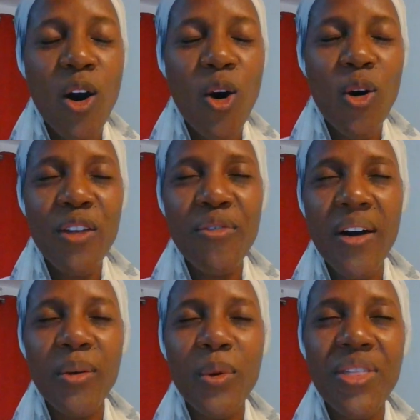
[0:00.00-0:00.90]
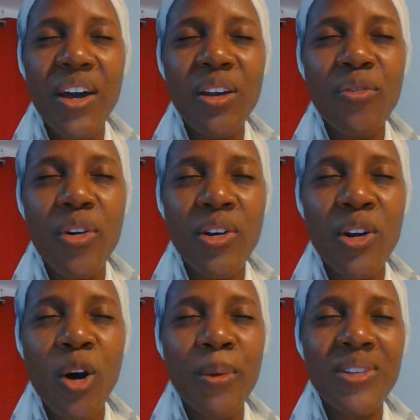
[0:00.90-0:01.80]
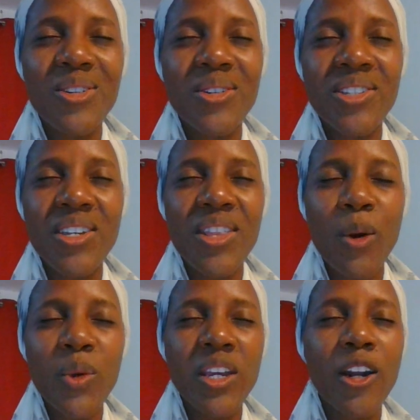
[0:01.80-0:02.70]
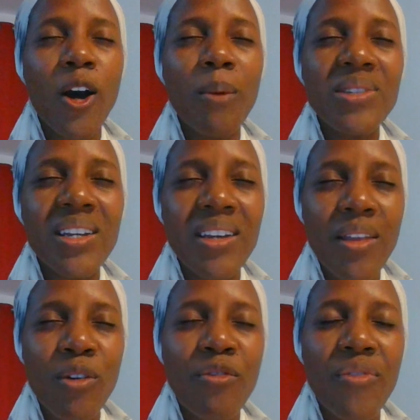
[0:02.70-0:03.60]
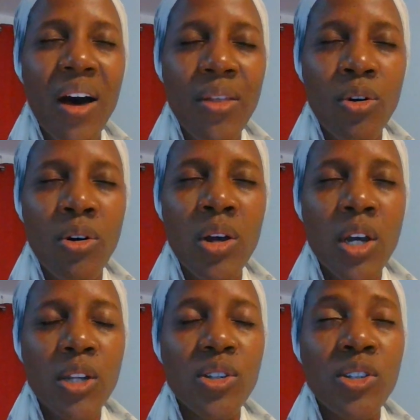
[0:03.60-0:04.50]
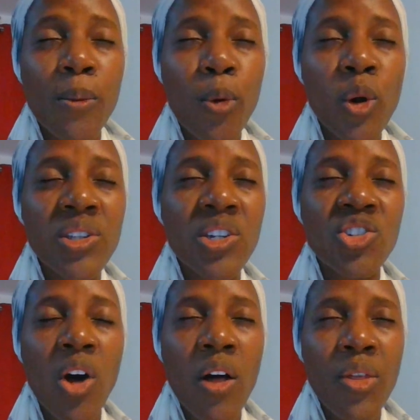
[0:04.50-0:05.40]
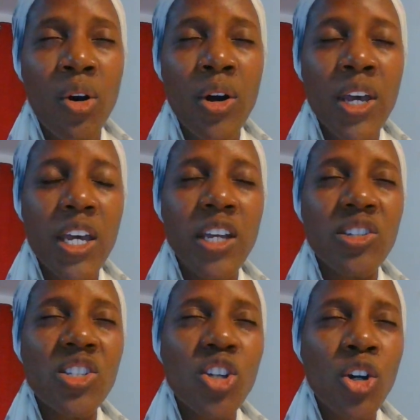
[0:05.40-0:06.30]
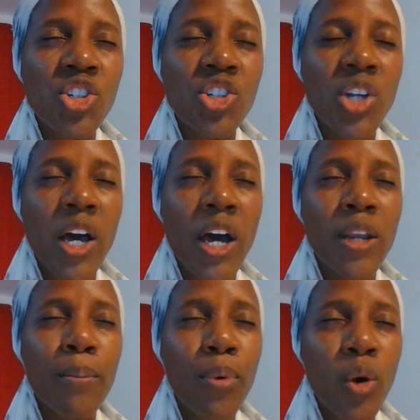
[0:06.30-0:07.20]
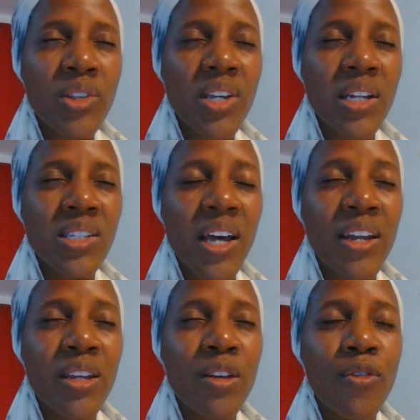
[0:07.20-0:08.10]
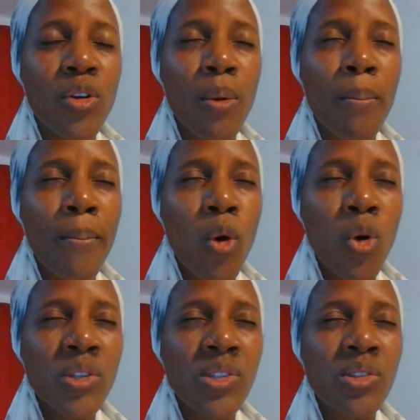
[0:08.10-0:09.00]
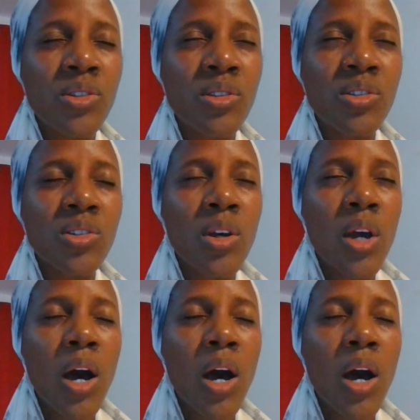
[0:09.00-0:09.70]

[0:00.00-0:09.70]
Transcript: Holy Father, we thank you for another opportunity that we can come together, Father, to support each other in such an important and even most